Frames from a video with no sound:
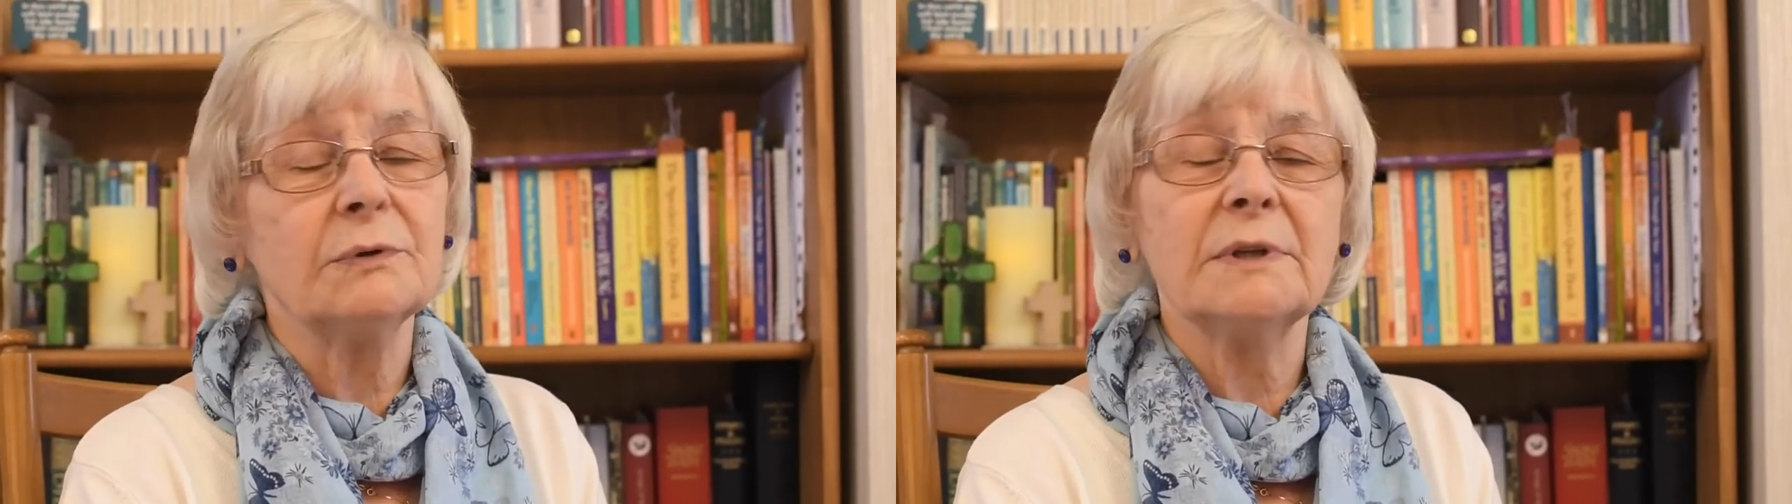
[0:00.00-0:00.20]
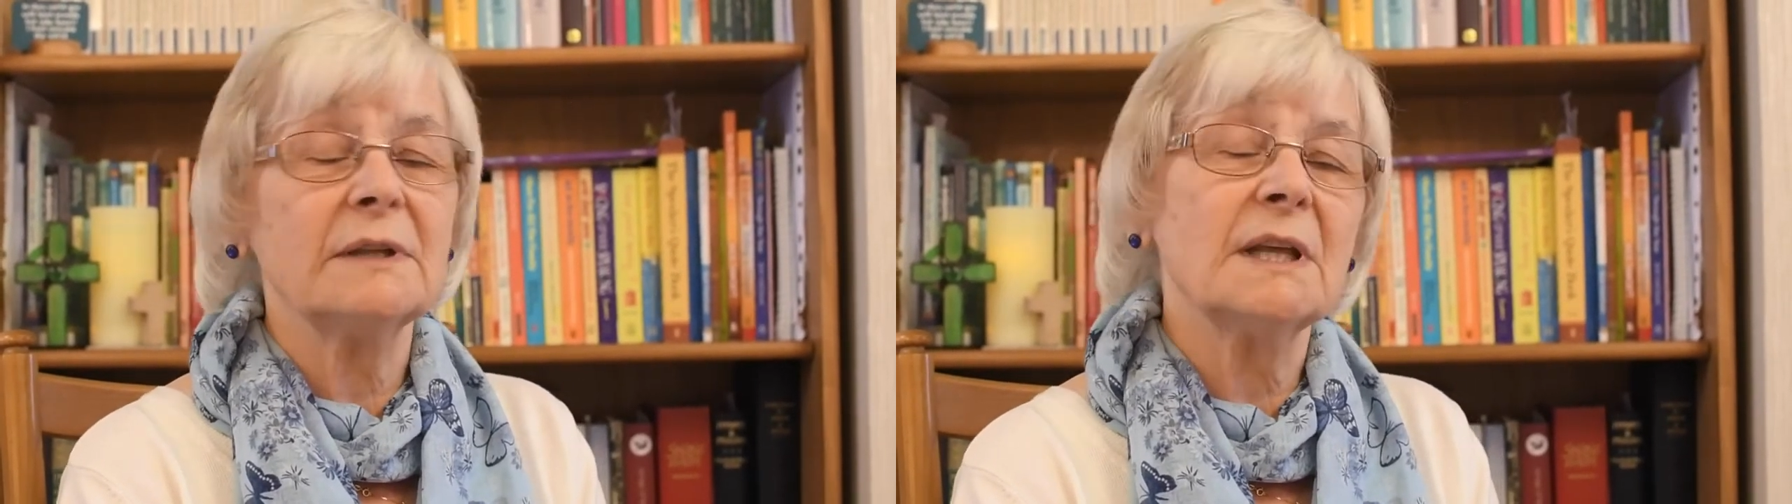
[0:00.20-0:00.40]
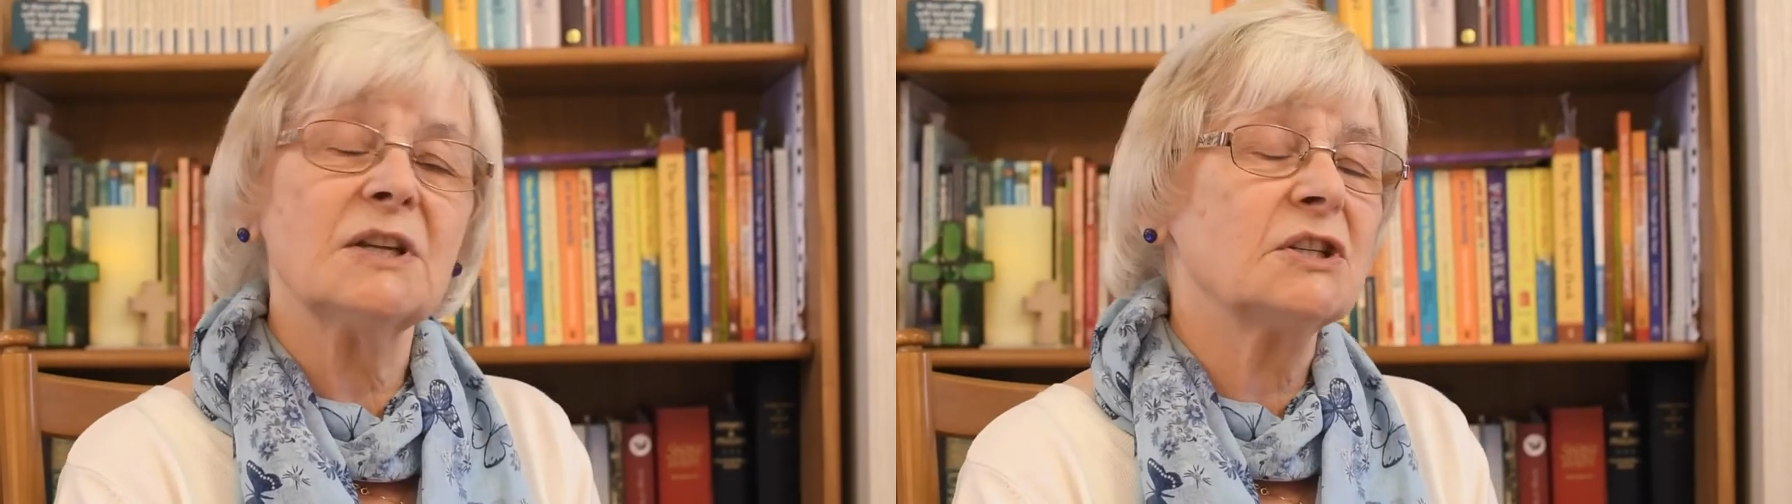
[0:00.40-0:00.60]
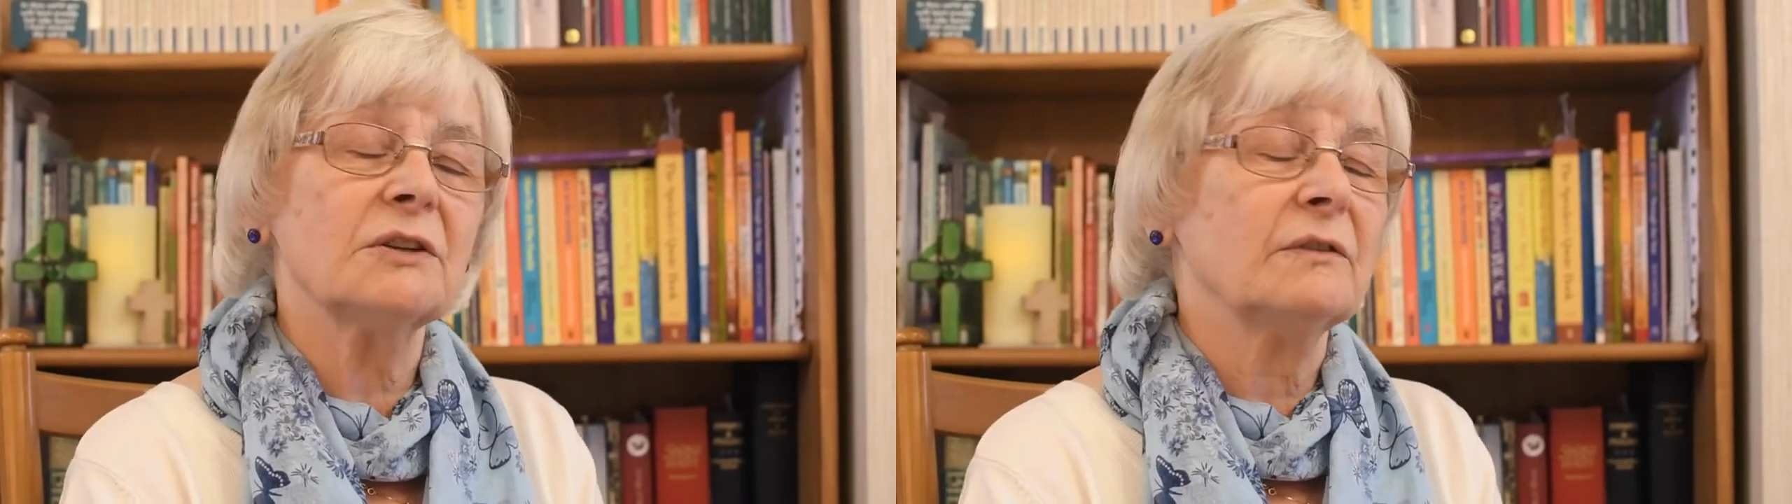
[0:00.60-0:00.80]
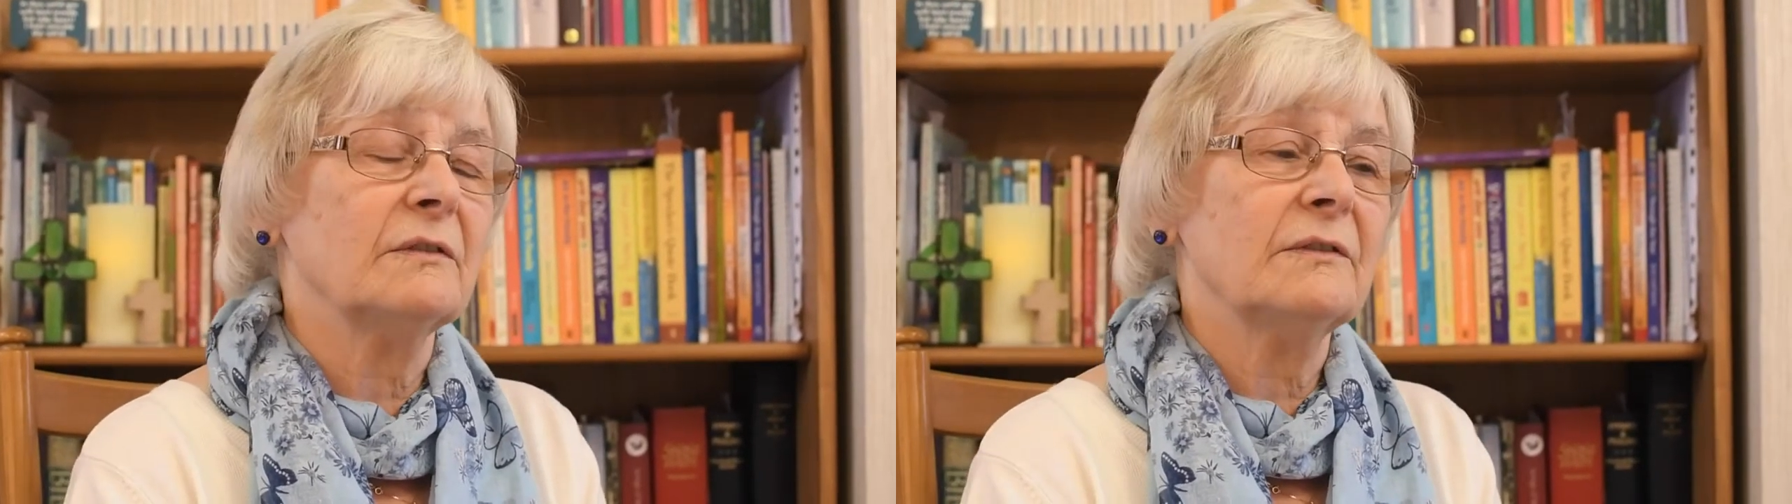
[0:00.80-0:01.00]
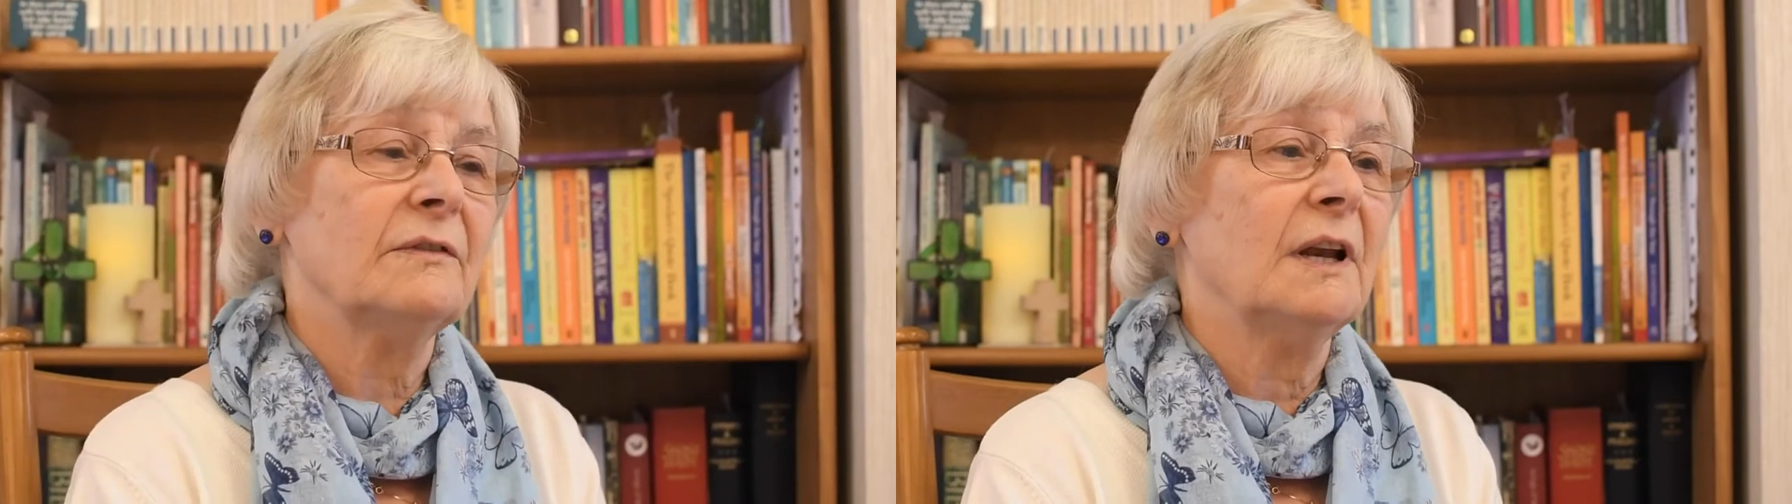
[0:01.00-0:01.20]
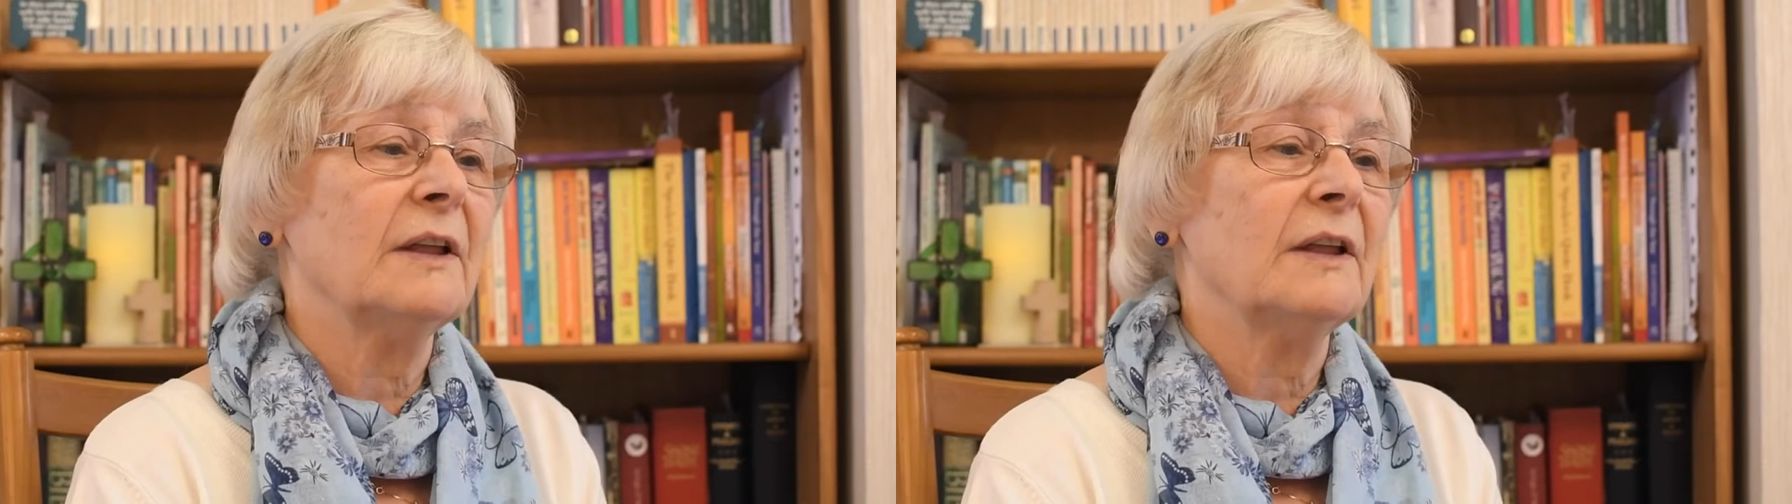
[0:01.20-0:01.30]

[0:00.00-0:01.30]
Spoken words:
that they shouldn't follow